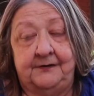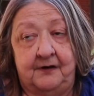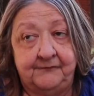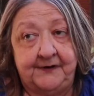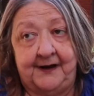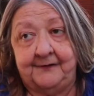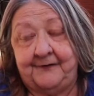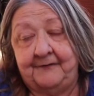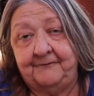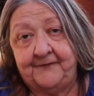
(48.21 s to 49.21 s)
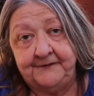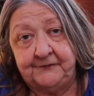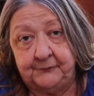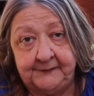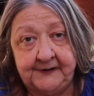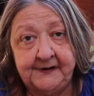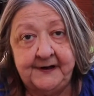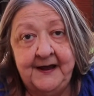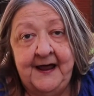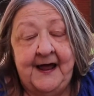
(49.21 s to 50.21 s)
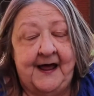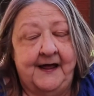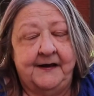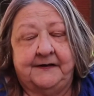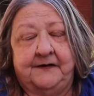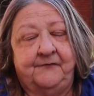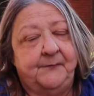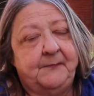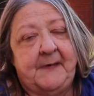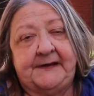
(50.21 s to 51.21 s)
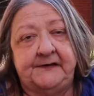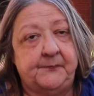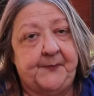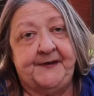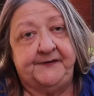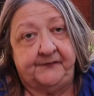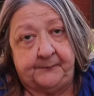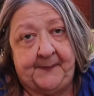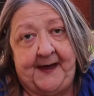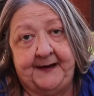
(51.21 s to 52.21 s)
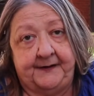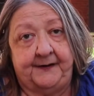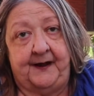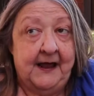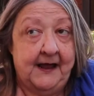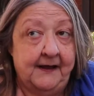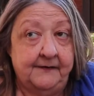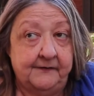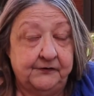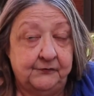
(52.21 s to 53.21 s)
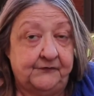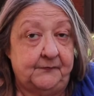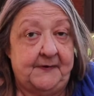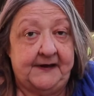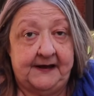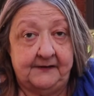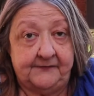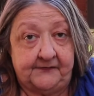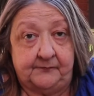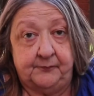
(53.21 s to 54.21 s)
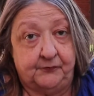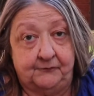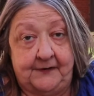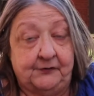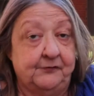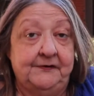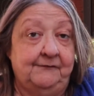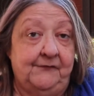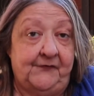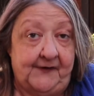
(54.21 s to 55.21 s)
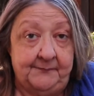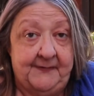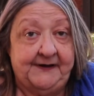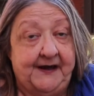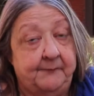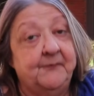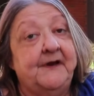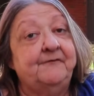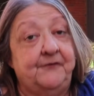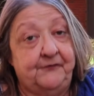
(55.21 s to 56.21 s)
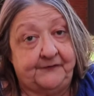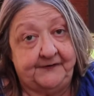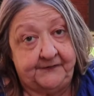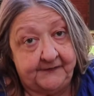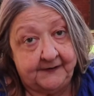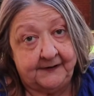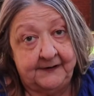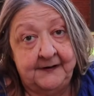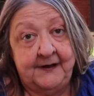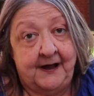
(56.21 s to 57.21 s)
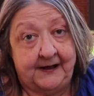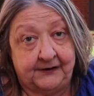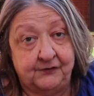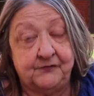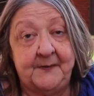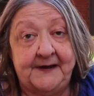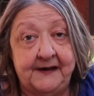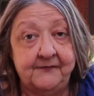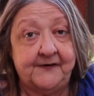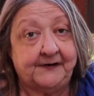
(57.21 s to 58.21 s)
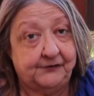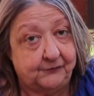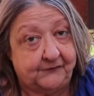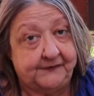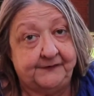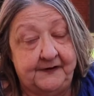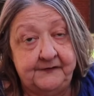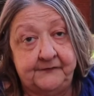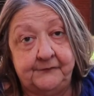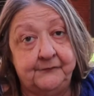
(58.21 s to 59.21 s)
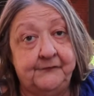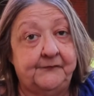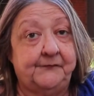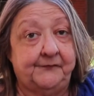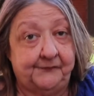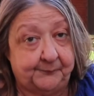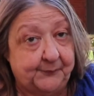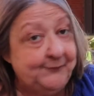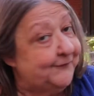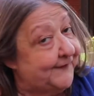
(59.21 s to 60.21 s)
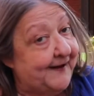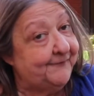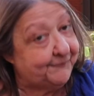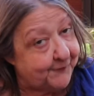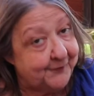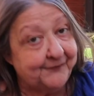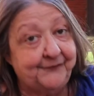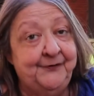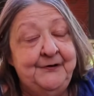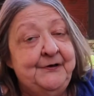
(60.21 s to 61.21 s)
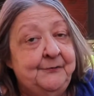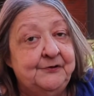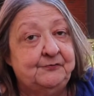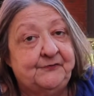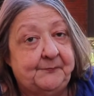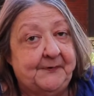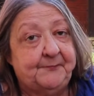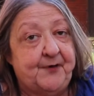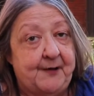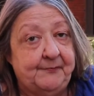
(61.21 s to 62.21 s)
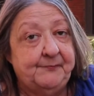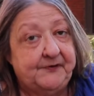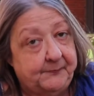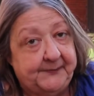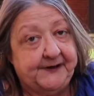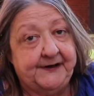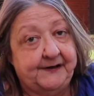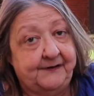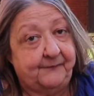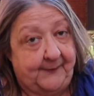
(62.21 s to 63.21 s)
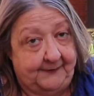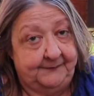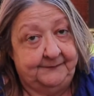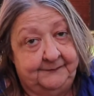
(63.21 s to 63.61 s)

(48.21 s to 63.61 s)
I love it. I have fun doing it, and it gives me my independence back. And the use of my hands has improved. I couldn't even sign my name when I first got sick. I can use my hands. I can use the utensils, spoons, knives, forks, which was a big problem in the beginning as well.